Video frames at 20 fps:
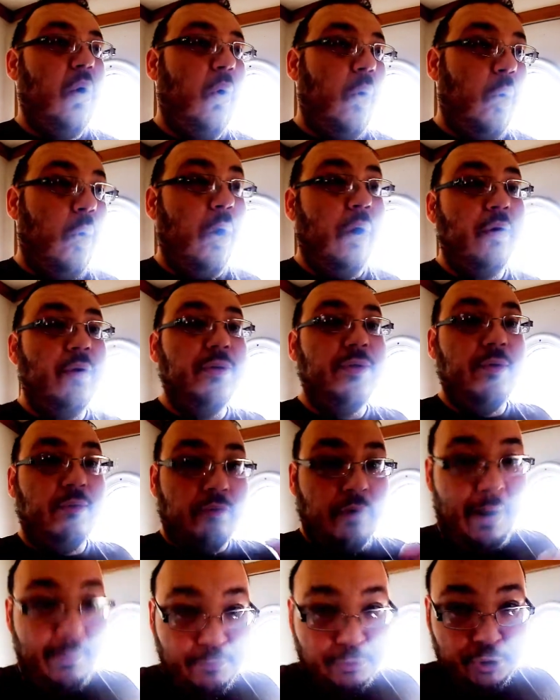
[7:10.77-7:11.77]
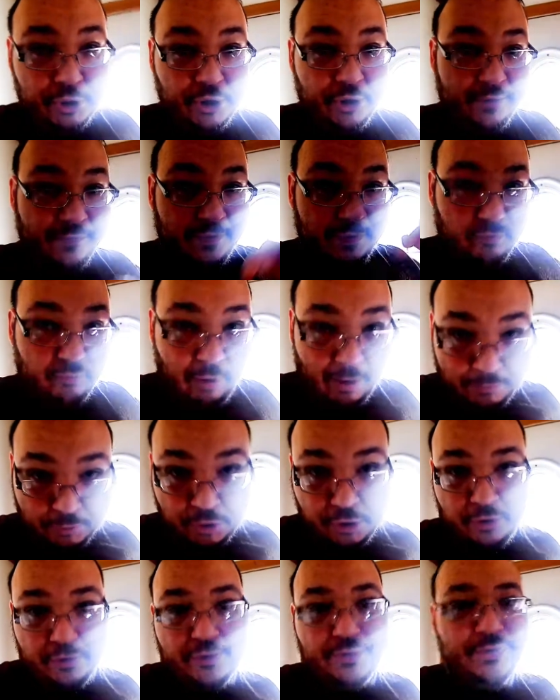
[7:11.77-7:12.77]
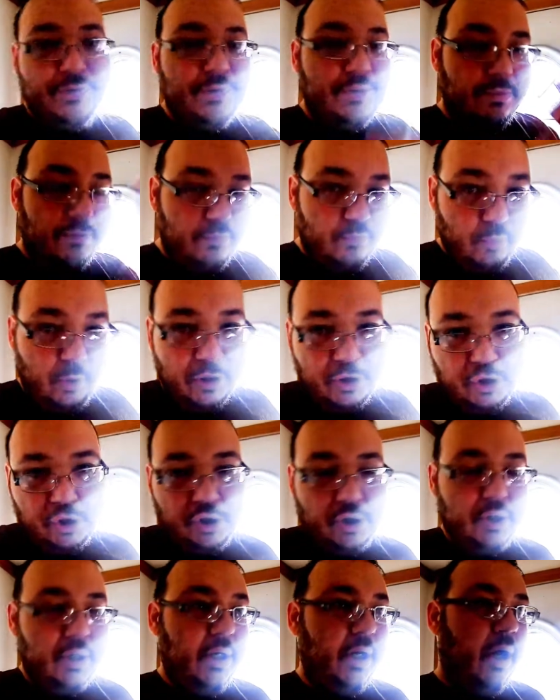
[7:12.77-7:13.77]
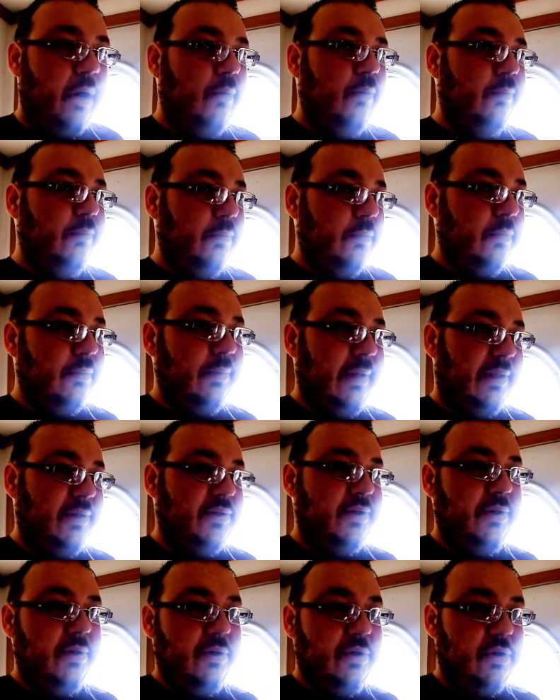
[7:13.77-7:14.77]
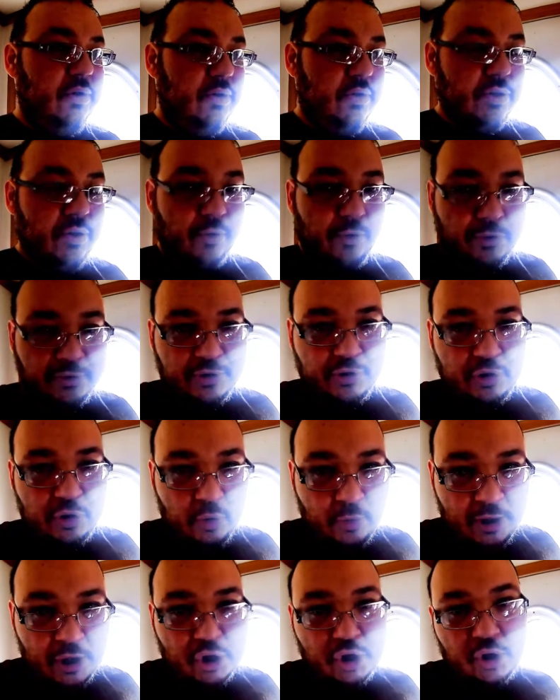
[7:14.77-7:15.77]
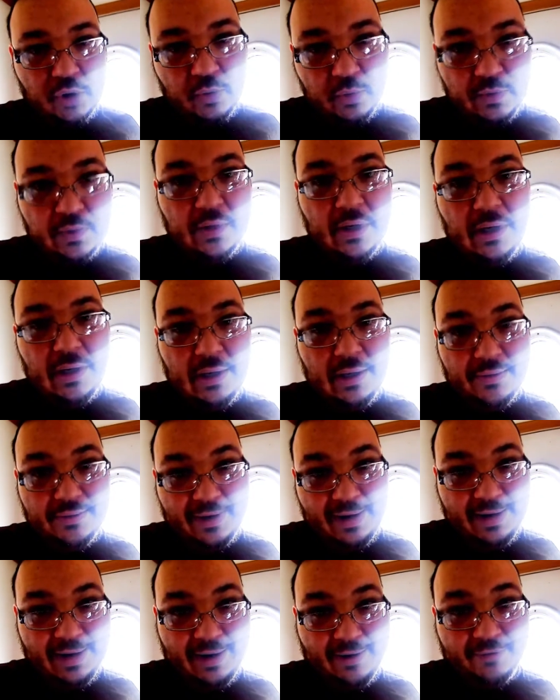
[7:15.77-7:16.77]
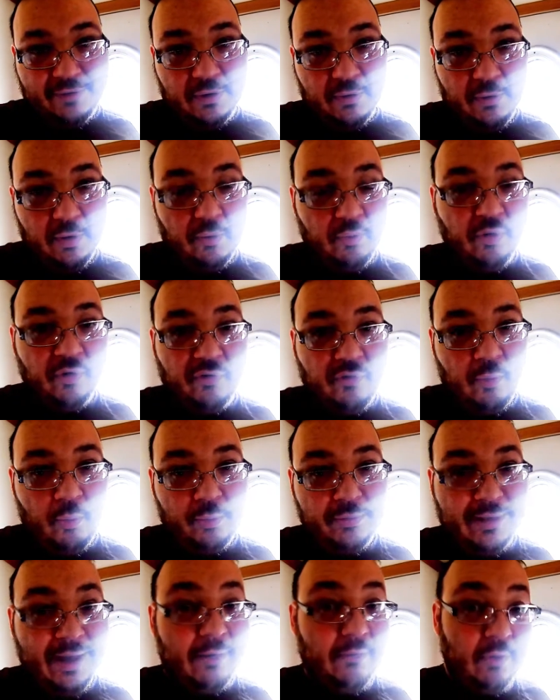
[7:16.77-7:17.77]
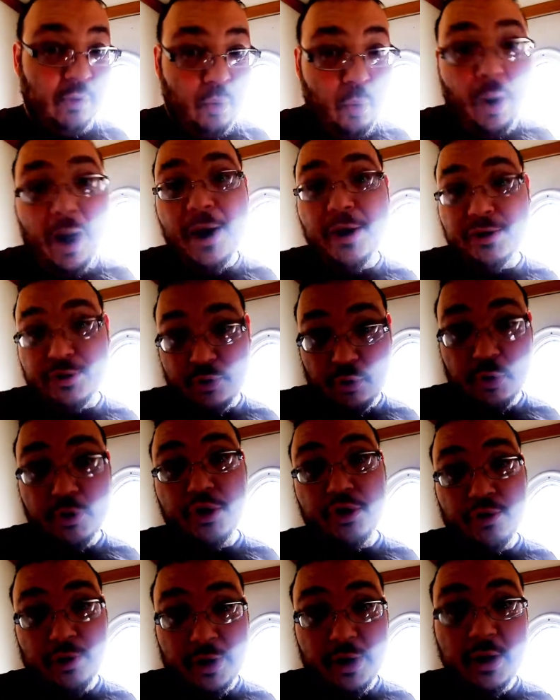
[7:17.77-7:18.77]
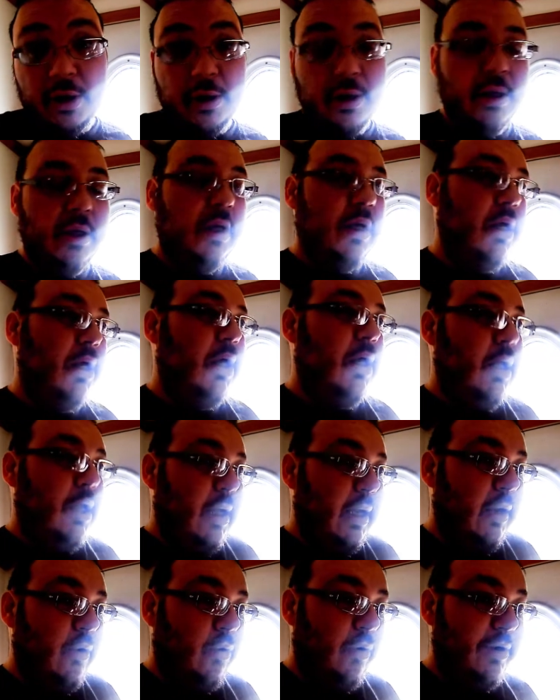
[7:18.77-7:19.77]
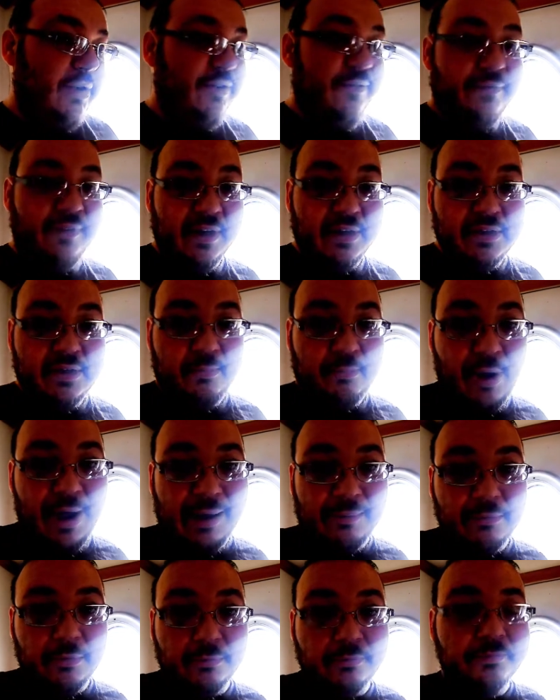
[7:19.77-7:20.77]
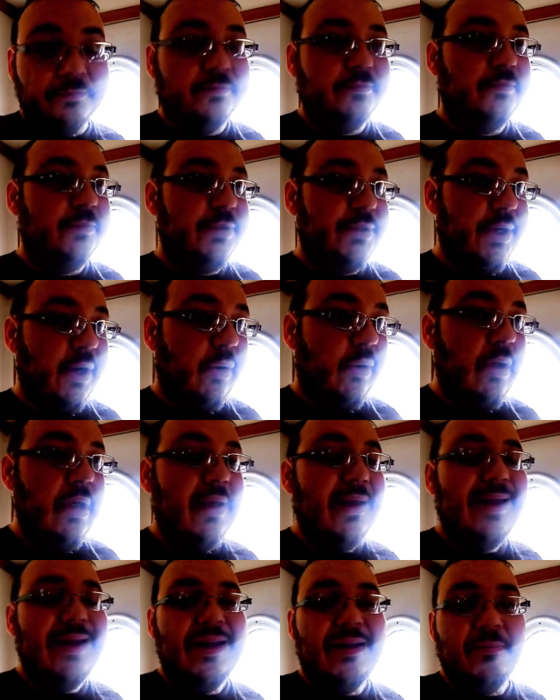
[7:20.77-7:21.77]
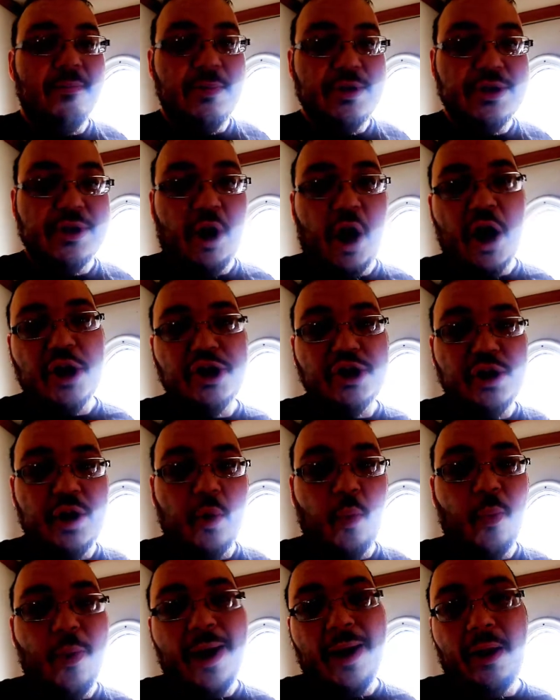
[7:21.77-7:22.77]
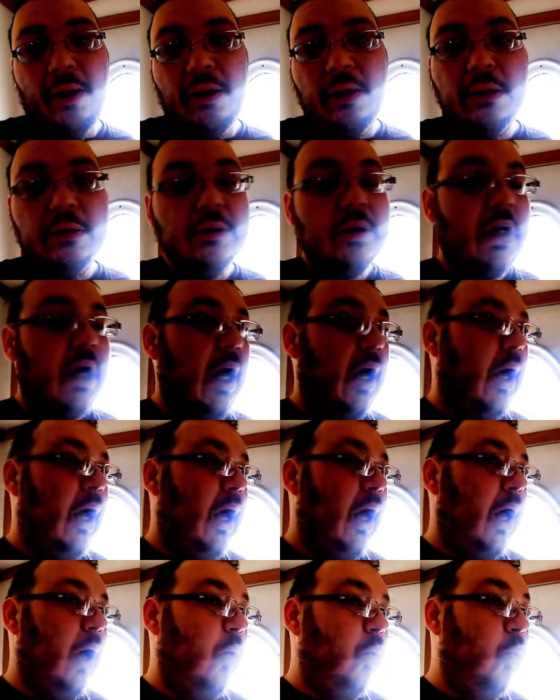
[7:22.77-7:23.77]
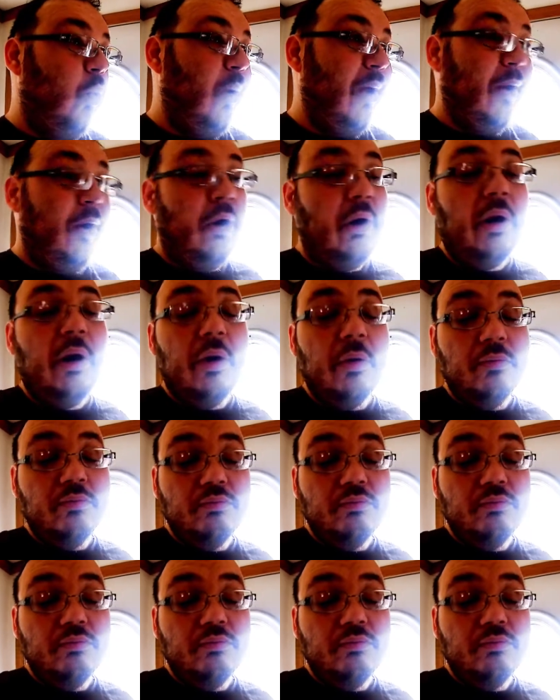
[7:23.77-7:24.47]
or the rupture if it ruptures, which you know that's so those are two issues that have to uh, requ that require surgery in order to fix the problem. So massaging it well uh, will